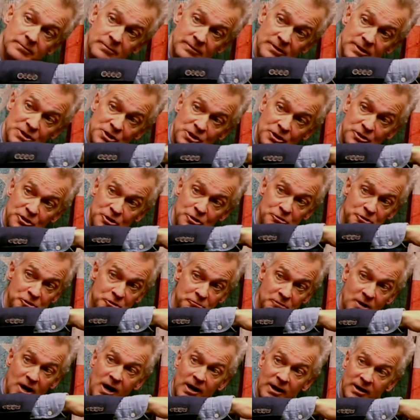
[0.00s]
these Katyusha
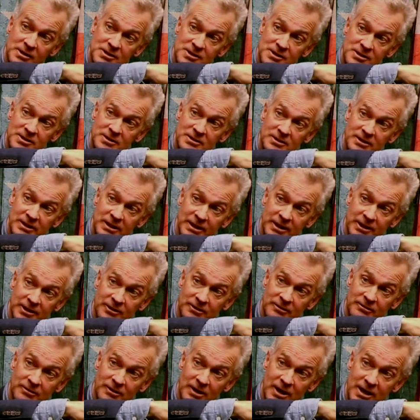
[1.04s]
rockets
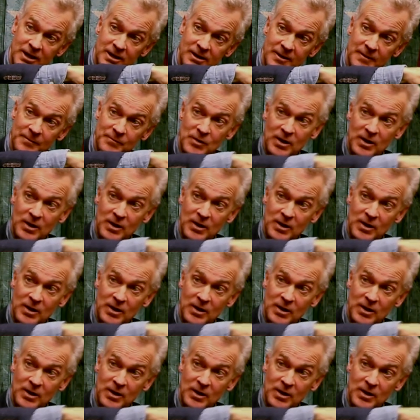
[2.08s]
in, right?